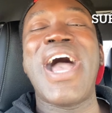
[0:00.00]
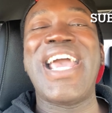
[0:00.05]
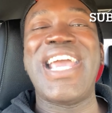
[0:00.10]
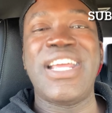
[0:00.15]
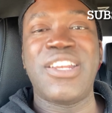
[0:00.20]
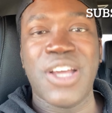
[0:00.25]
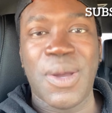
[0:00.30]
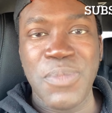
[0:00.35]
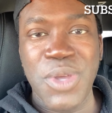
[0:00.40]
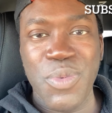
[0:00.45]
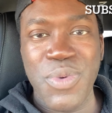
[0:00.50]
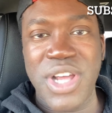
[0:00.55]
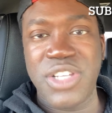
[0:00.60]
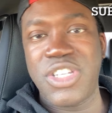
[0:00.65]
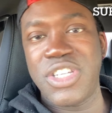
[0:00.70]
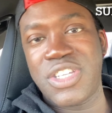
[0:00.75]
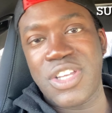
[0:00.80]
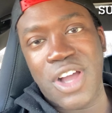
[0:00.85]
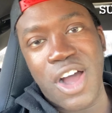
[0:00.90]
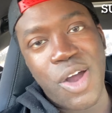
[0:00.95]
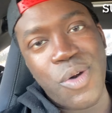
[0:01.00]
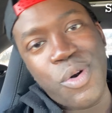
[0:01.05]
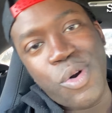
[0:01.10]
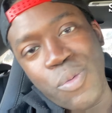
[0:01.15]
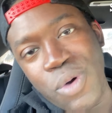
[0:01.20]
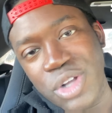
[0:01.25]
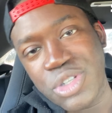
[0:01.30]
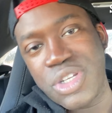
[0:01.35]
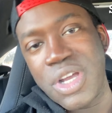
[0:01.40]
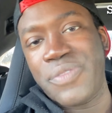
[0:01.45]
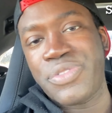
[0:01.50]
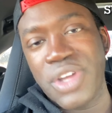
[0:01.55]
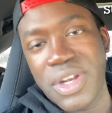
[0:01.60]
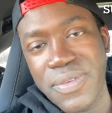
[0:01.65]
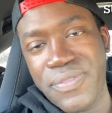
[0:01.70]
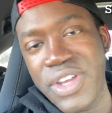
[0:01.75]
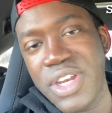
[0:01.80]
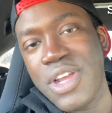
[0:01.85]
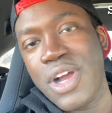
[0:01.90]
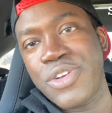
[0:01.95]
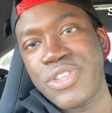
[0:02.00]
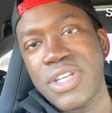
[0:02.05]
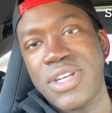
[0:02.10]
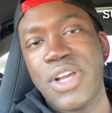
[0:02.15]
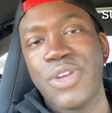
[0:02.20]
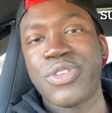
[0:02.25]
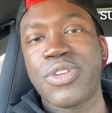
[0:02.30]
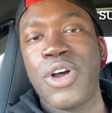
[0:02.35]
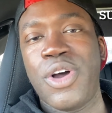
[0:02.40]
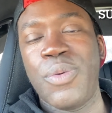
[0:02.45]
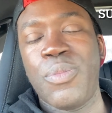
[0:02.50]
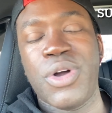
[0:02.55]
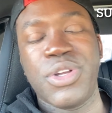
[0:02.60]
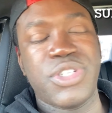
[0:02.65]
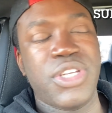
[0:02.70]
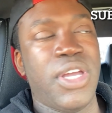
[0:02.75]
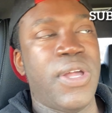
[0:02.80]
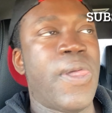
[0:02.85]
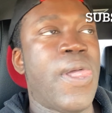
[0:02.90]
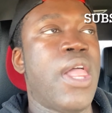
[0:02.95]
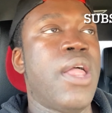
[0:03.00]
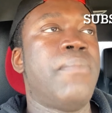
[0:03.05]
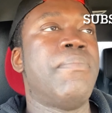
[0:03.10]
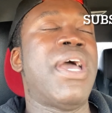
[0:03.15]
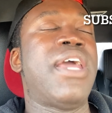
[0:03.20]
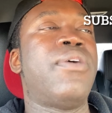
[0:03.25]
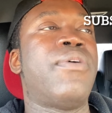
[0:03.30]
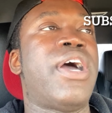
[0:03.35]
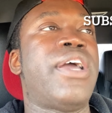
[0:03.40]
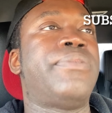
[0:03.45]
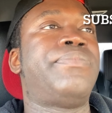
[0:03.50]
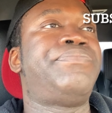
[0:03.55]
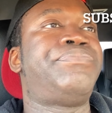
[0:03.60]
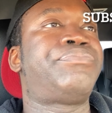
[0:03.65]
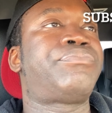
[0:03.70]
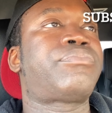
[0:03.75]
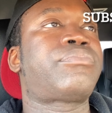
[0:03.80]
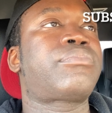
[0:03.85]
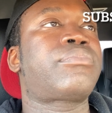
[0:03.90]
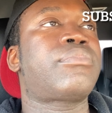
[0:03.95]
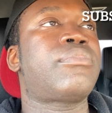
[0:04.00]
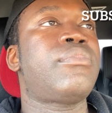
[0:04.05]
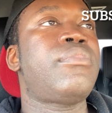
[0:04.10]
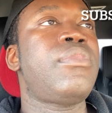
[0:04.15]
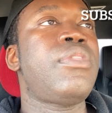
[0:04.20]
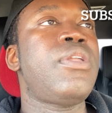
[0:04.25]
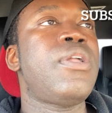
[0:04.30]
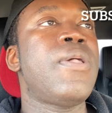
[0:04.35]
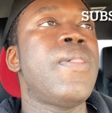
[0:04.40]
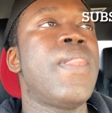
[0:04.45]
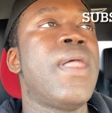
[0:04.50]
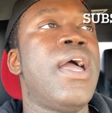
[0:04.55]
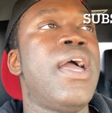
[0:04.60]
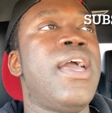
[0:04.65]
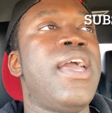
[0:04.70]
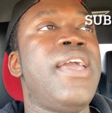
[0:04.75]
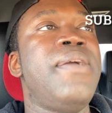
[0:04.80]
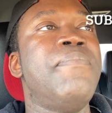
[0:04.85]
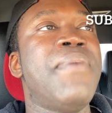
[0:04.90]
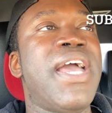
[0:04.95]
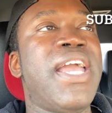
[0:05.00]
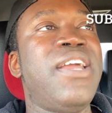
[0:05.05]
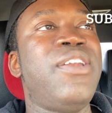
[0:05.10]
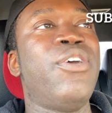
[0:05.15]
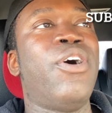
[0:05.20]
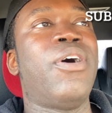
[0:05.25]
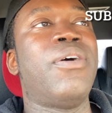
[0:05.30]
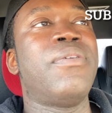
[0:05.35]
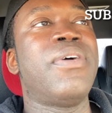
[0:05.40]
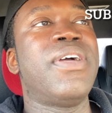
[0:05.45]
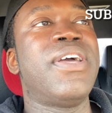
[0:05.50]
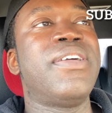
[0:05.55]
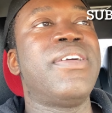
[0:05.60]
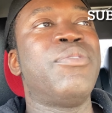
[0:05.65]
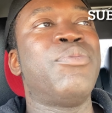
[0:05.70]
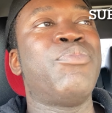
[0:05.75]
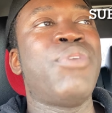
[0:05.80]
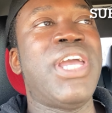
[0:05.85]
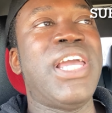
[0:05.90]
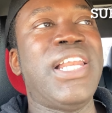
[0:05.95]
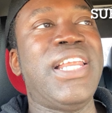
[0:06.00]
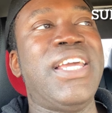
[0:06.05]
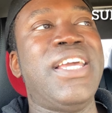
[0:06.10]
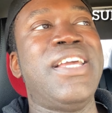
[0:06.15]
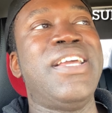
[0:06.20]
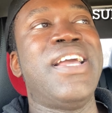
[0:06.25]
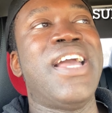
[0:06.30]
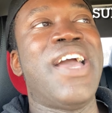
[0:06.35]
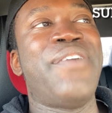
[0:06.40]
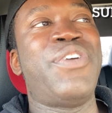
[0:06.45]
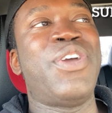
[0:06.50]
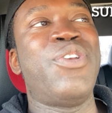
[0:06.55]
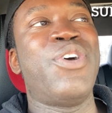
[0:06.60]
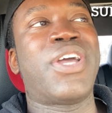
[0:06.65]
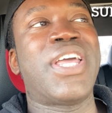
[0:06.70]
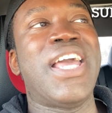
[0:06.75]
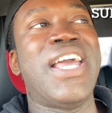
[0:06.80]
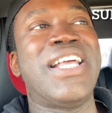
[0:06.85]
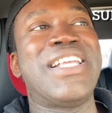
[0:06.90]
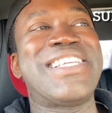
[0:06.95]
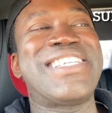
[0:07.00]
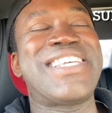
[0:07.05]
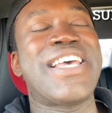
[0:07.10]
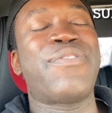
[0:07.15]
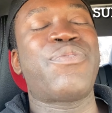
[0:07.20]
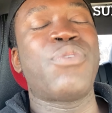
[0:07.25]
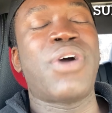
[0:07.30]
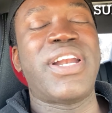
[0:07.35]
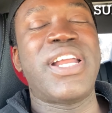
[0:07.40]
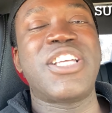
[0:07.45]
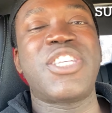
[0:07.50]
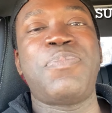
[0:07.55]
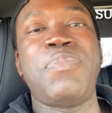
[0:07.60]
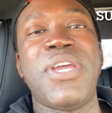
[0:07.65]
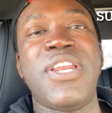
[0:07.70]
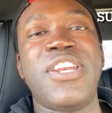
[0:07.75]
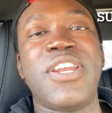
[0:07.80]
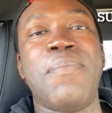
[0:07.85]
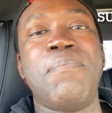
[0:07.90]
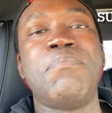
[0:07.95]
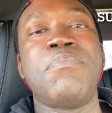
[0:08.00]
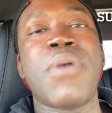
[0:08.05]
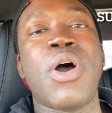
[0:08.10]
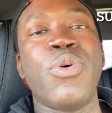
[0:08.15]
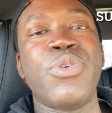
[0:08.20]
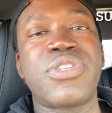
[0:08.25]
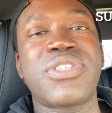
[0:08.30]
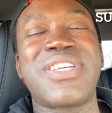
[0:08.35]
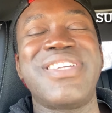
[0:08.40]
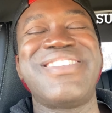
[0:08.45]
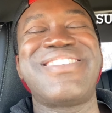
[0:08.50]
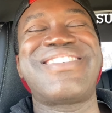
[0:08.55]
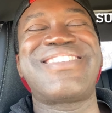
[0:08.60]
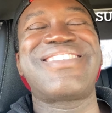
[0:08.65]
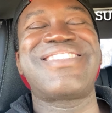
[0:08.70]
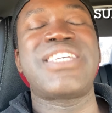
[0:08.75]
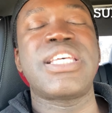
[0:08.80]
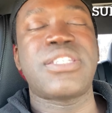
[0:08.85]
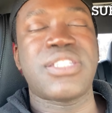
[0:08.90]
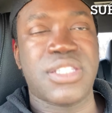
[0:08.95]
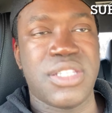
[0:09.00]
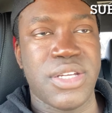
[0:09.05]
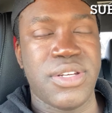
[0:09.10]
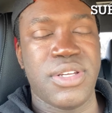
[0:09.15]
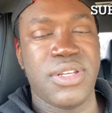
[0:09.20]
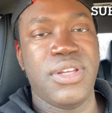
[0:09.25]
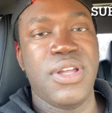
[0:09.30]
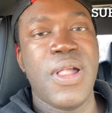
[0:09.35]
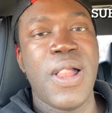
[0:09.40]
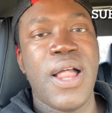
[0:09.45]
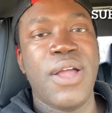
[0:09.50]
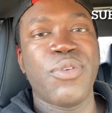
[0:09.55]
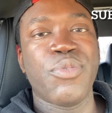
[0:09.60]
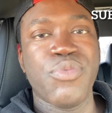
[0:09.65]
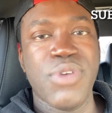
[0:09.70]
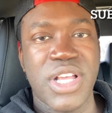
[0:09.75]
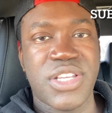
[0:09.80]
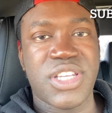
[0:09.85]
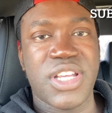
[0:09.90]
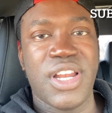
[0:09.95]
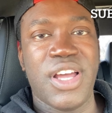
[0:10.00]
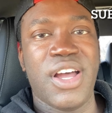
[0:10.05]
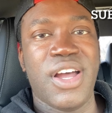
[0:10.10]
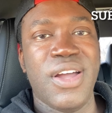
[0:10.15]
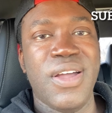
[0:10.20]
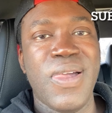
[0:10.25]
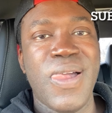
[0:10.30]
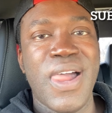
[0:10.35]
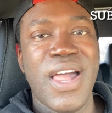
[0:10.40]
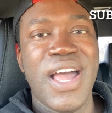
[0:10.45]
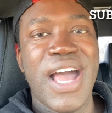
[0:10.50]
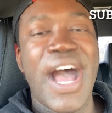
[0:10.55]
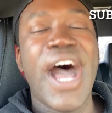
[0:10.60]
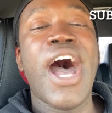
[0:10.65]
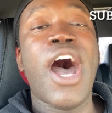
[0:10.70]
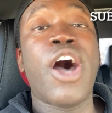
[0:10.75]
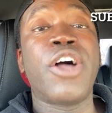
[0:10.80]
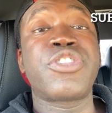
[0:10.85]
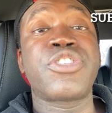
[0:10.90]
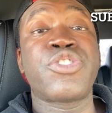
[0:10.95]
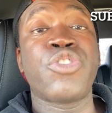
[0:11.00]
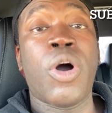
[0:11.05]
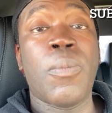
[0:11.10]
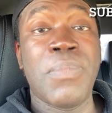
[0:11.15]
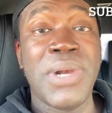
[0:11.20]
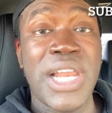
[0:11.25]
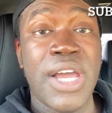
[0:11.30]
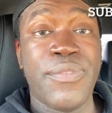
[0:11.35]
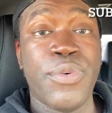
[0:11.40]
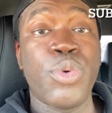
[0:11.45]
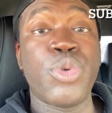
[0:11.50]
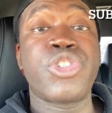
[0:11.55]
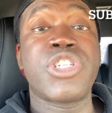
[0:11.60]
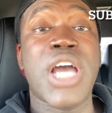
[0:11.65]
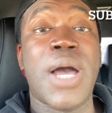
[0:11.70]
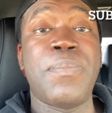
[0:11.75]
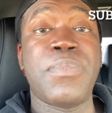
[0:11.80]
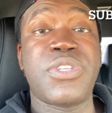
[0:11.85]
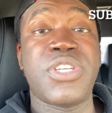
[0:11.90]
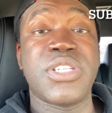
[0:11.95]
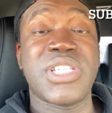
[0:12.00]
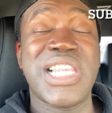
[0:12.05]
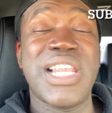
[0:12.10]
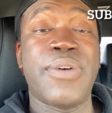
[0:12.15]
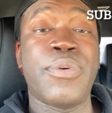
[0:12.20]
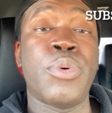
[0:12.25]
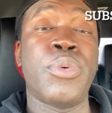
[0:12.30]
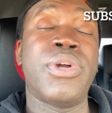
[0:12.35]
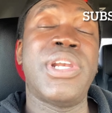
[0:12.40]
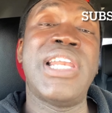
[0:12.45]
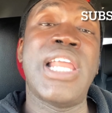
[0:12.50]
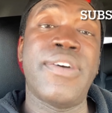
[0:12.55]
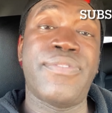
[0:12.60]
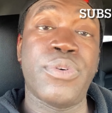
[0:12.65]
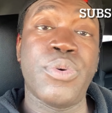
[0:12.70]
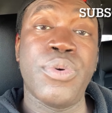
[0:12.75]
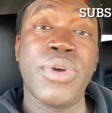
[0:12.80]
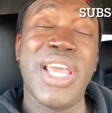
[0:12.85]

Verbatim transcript: AEW wrestlers. So go and watch it. I've done the videos and those. Go and watch it. But anyway, it may not really, if you look at it, Seth Rollins has been the most consistent wrestler at a top level, championships level level